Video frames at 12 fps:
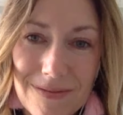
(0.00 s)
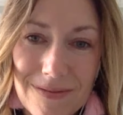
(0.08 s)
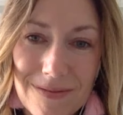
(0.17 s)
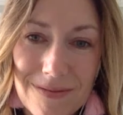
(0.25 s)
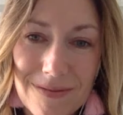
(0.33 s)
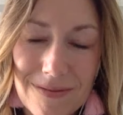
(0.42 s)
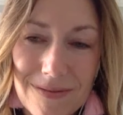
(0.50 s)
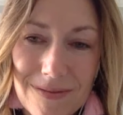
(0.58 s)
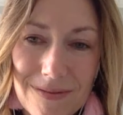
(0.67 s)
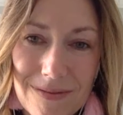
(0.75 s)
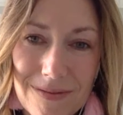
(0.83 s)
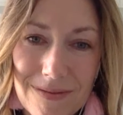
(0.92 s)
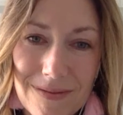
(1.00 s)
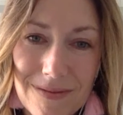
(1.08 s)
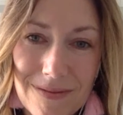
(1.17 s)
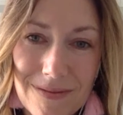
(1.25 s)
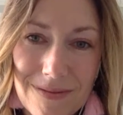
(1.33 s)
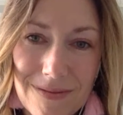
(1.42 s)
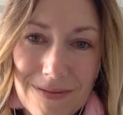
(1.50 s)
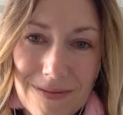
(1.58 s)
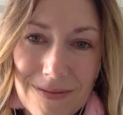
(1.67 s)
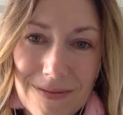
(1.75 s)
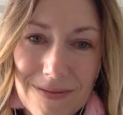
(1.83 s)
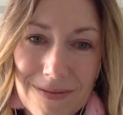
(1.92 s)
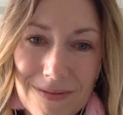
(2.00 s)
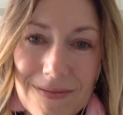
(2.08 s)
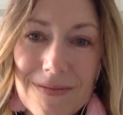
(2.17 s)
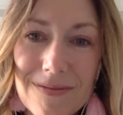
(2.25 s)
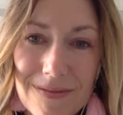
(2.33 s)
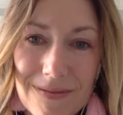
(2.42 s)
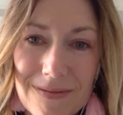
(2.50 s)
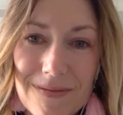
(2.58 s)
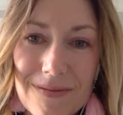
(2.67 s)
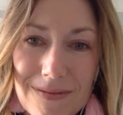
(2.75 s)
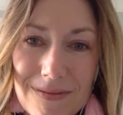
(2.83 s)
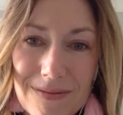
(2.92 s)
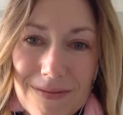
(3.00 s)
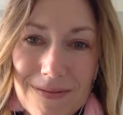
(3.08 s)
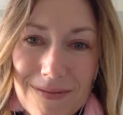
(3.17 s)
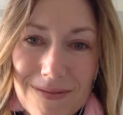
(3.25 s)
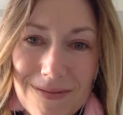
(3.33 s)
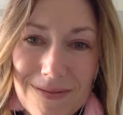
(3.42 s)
The person shown says nothing.